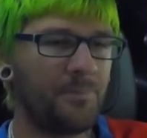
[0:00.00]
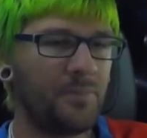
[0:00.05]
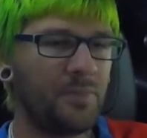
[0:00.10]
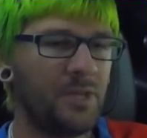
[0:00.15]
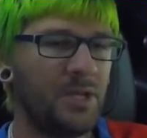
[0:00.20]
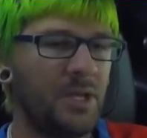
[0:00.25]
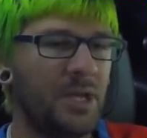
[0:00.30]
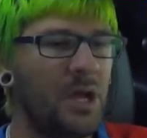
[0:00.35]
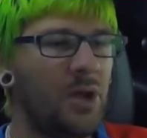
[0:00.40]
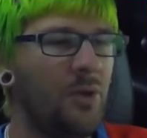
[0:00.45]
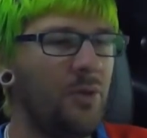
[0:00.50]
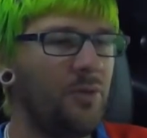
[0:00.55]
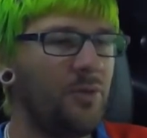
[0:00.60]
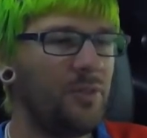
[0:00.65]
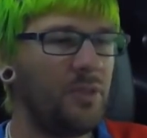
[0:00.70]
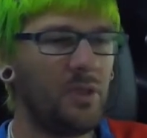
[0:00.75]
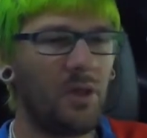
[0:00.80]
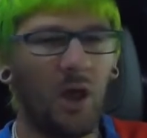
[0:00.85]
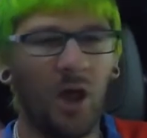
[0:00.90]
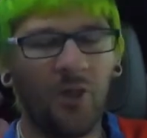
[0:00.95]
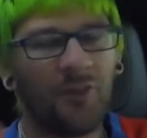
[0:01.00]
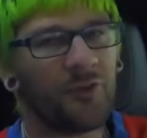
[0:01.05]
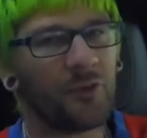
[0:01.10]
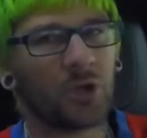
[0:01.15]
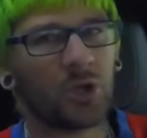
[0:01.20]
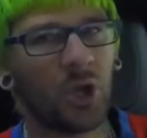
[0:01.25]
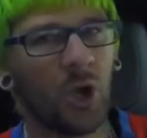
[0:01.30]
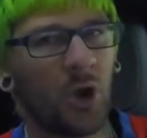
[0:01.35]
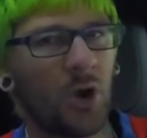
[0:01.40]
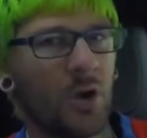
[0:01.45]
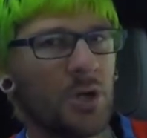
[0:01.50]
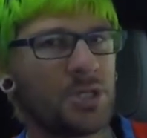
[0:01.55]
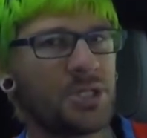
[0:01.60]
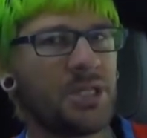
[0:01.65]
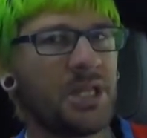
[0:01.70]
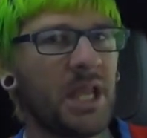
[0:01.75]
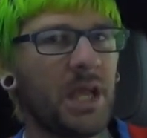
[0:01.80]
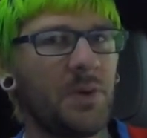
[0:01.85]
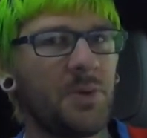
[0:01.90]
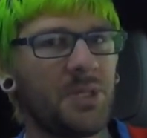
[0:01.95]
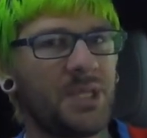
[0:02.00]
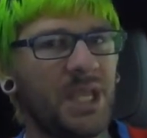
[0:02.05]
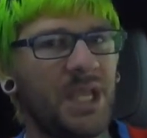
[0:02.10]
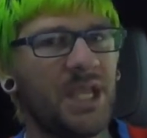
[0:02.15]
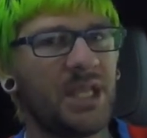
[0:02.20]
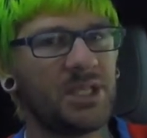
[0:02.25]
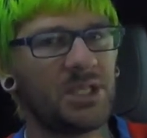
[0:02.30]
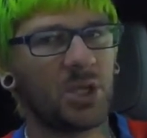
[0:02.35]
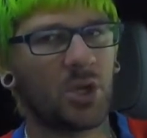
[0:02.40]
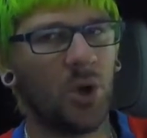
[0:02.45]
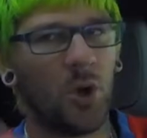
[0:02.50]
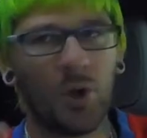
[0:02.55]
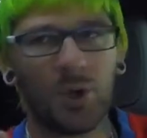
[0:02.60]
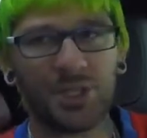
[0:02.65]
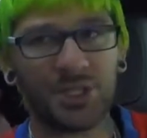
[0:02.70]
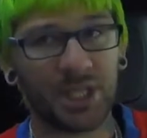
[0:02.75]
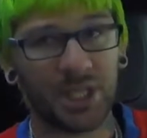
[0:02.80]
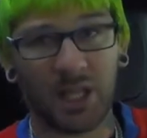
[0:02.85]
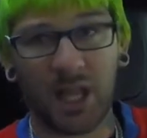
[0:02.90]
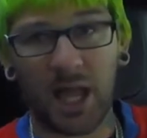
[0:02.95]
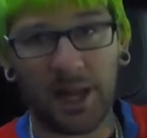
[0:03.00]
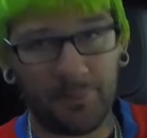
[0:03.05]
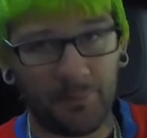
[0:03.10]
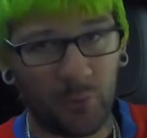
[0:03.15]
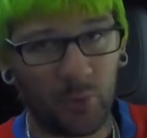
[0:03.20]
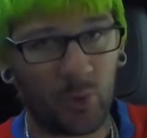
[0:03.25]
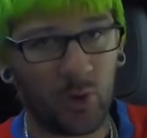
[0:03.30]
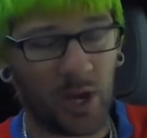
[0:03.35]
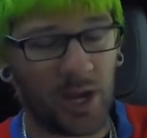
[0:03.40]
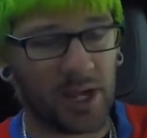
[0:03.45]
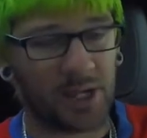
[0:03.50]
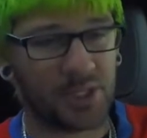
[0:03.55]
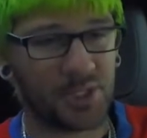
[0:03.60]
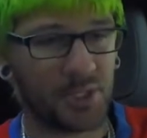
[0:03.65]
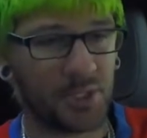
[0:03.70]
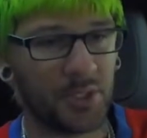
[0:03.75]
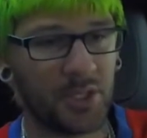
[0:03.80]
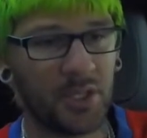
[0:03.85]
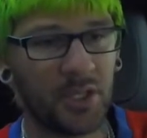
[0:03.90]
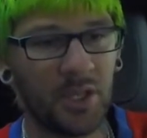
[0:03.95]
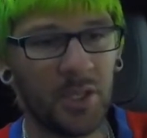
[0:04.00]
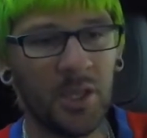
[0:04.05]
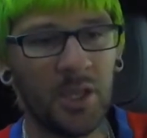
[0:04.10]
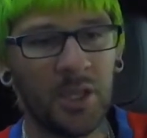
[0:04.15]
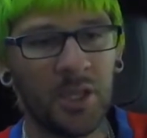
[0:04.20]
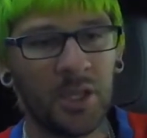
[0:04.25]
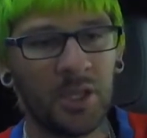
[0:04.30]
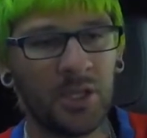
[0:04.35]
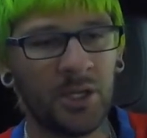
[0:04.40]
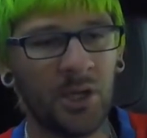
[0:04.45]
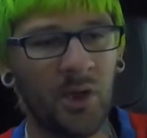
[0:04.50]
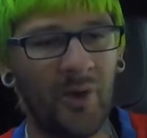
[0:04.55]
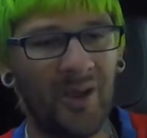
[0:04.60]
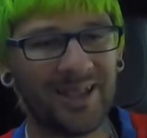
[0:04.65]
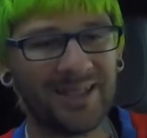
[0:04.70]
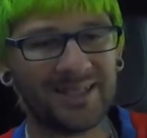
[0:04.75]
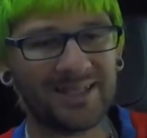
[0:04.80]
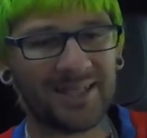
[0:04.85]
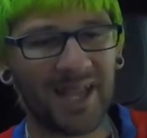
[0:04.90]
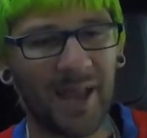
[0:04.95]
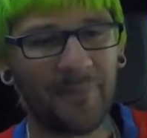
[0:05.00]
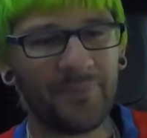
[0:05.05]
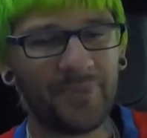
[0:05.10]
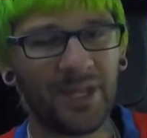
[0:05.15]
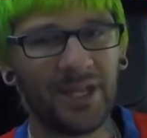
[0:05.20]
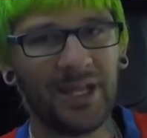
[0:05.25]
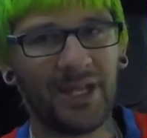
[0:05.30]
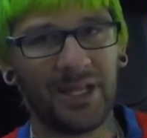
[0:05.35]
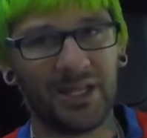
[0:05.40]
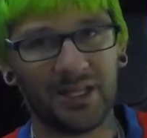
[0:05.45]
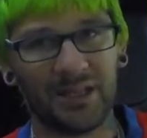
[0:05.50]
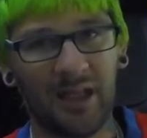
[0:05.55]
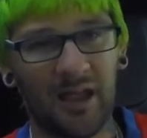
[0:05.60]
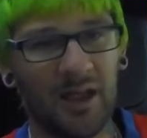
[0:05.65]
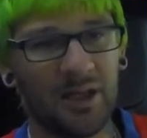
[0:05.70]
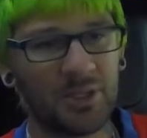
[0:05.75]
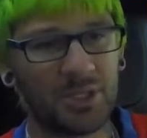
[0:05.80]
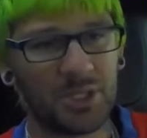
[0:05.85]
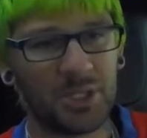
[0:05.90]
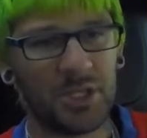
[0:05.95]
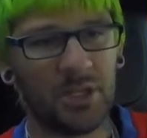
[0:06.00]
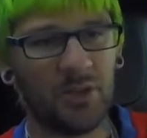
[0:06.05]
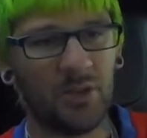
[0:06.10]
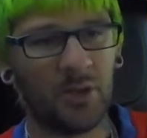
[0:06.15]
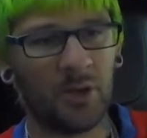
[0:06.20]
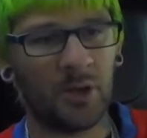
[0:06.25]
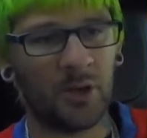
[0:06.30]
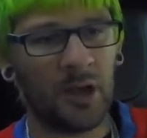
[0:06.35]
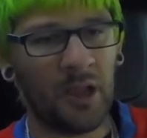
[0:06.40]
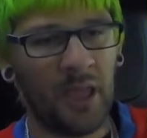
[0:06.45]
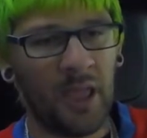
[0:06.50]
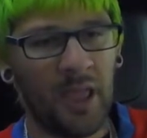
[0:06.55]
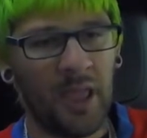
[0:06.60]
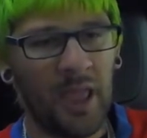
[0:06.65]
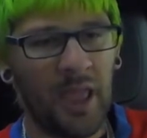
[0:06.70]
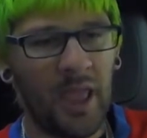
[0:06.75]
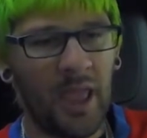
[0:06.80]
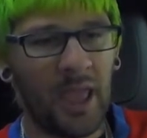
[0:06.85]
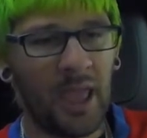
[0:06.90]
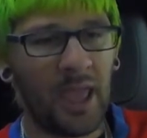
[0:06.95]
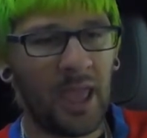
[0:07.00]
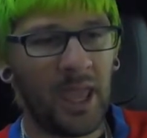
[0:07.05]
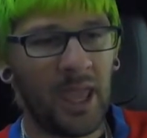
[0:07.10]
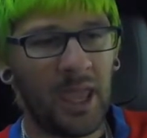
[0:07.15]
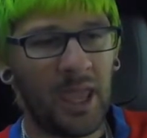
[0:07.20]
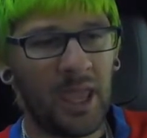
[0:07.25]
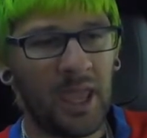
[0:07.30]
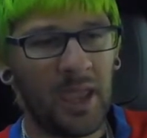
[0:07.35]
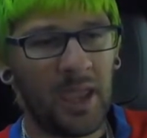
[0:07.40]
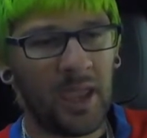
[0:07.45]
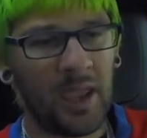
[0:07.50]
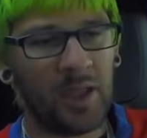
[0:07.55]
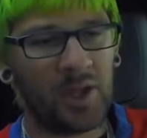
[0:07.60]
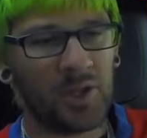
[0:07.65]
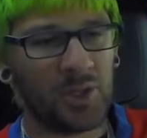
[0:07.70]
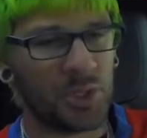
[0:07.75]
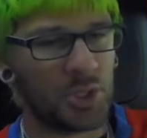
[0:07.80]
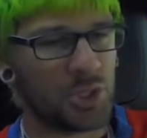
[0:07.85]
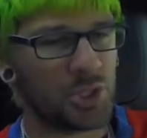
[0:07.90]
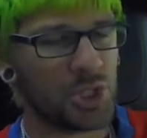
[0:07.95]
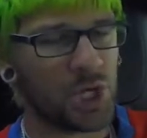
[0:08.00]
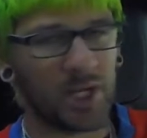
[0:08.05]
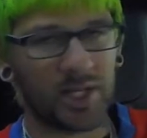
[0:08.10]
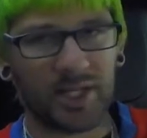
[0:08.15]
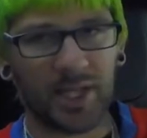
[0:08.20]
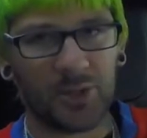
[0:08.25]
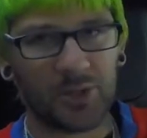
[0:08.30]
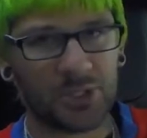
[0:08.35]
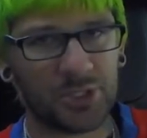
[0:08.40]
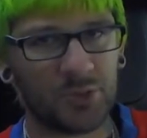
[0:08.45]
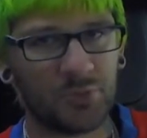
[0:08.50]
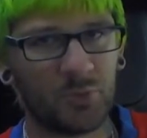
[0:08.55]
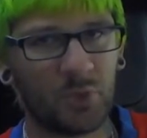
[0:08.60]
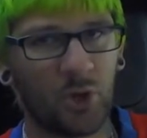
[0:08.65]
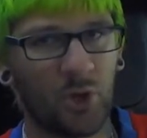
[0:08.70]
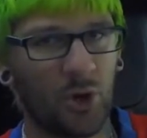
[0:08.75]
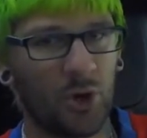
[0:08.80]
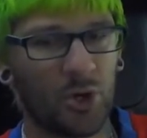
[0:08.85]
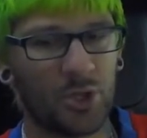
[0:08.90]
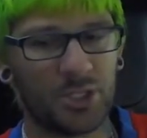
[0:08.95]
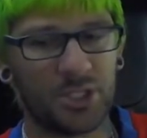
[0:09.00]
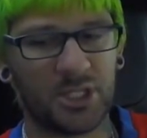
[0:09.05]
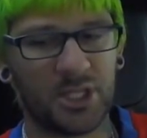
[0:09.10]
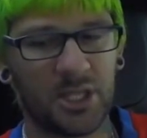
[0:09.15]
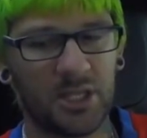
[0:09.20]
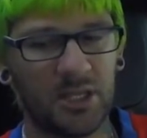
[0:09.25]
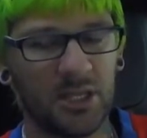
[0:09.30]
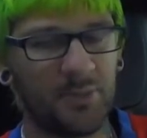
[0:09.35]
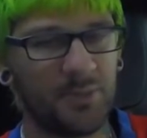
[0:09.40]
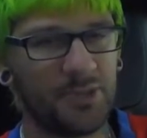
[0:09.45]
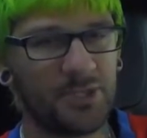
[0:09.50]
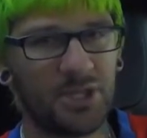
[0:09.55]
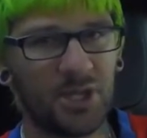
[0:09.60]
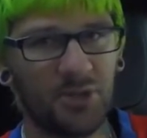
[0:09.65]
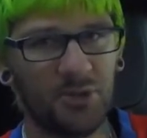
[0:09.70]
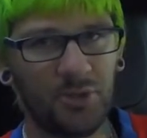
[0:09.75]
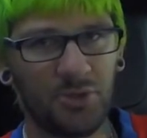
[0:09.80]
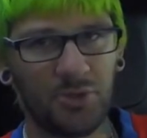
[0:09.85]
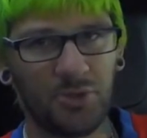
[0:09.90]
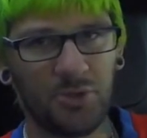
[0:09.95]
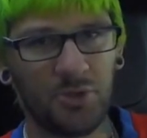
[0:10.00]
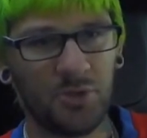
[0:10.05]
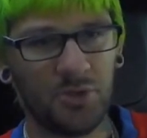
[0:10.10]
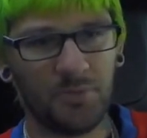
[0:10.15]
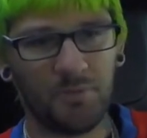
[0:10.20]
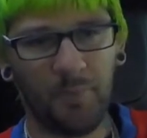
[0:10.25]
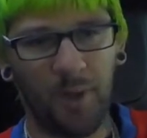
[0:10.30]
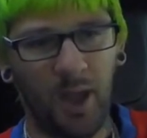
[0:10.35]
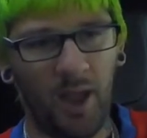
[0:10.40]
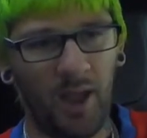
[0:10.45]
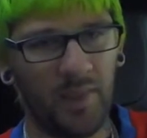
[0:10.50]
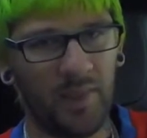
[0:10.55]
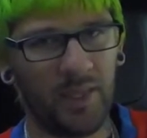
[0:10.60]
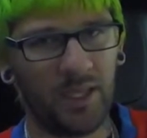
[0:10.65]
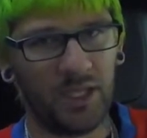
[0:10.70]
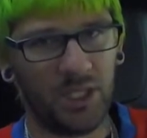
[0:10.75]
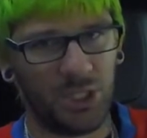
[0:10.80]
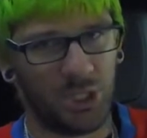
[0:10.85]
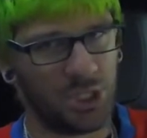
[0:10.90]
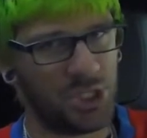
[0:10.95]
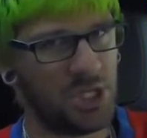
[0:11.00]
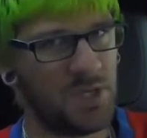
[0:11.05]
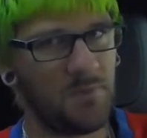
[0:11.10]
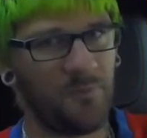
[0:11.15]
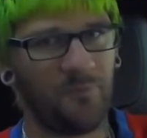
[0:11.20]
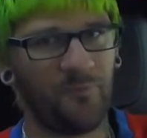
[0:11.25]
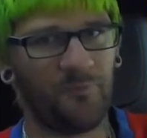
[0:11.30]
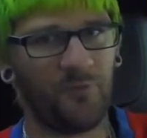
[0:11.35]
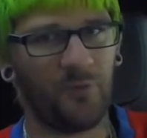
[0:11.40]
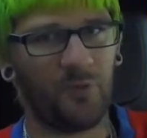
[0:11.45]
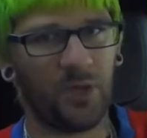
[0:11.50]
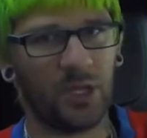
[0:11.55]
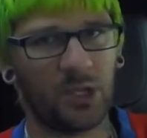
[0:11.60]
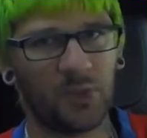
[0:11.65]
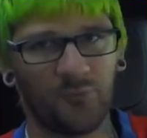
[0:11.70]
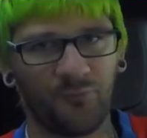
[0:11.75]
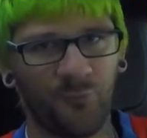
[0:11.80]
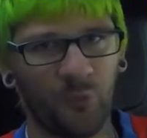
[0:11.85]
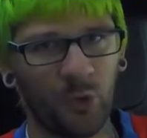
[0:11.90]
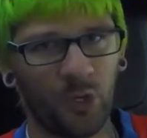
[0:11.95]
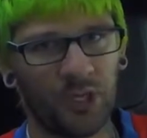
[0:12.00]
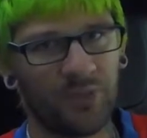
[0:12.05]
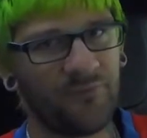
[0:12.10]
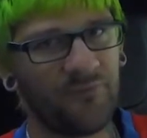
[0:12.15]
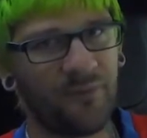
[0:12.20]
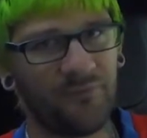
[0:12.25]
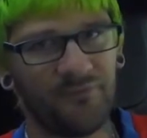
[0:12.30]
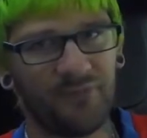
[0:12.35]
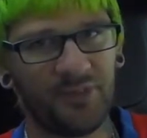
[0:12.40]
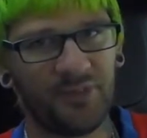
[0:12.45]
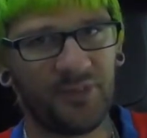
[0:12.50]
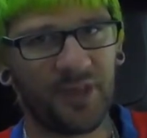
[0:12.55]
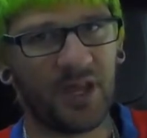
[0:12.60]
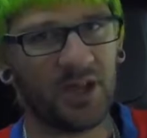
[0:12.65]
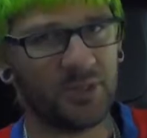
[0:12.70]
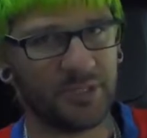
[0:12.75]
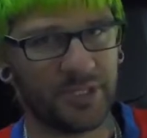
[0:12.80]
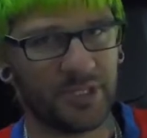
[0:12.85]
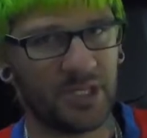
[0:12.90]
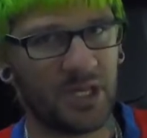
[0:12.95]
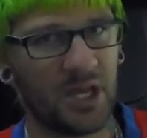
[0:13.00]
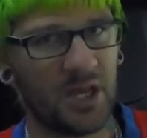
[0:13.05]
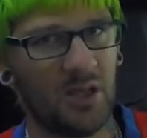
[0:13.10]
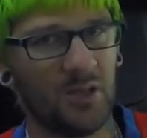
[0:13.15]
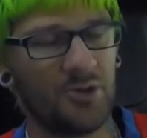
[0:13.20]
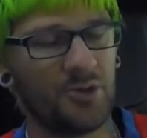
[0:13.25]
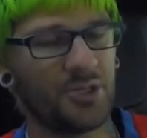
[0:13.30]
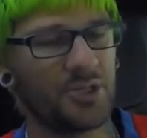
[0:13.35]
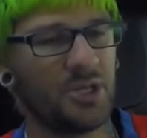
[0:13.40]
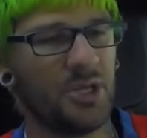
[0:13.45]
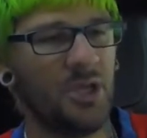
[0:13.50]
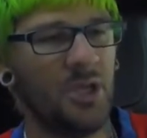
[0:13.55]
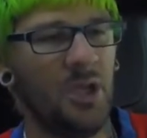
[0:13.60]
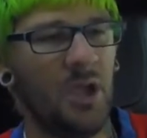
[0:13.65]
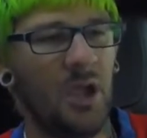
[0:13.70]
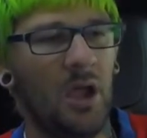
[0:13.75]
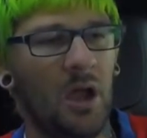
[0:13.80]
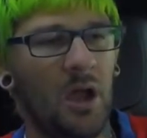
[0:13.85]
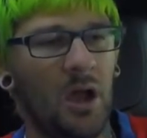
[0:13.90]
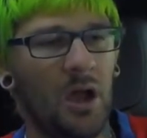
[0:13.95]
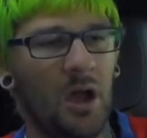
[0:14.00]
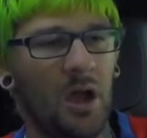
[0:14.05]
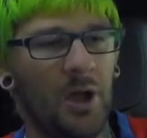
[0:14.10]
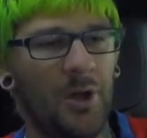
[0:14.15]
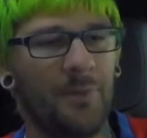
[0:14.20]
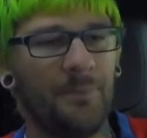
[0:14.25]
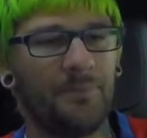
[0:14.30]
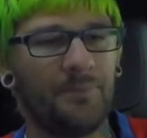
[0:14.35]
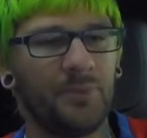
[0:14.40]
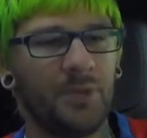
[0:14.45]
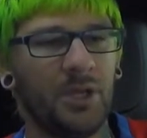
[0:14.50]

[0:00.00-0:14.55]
You know, other cars nowadays cost a lot more, actually. You know, I stopped in at a Dodge dealer and checked out some cars, and let me tell you, you can buy like a Jeep for like $40,000-$50,000.